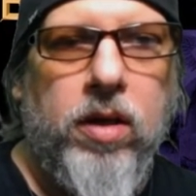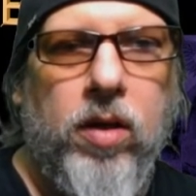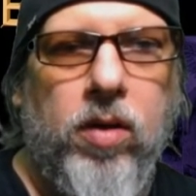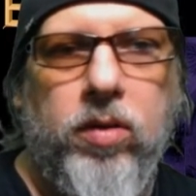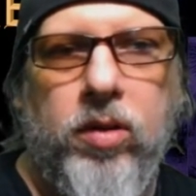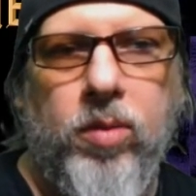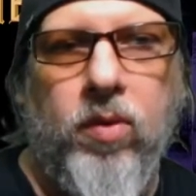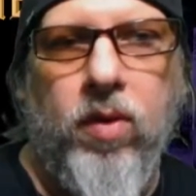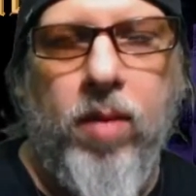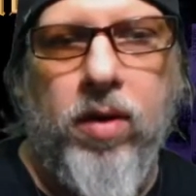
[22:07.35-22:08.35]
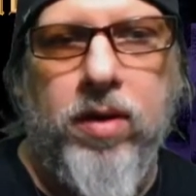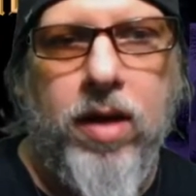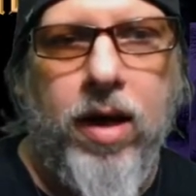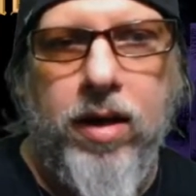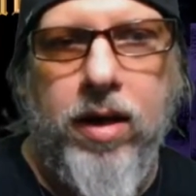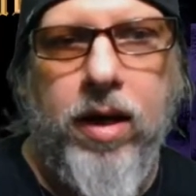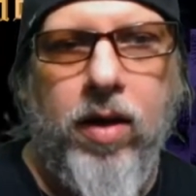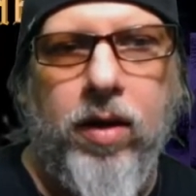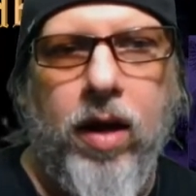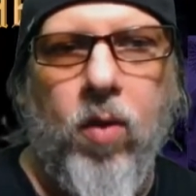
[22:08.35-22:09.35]
Don't assume grandma's not in
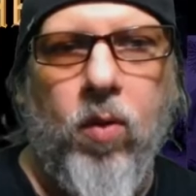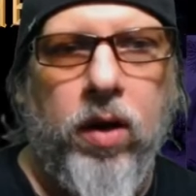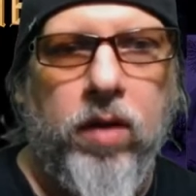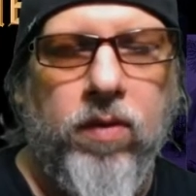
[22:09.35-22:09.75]
hell now working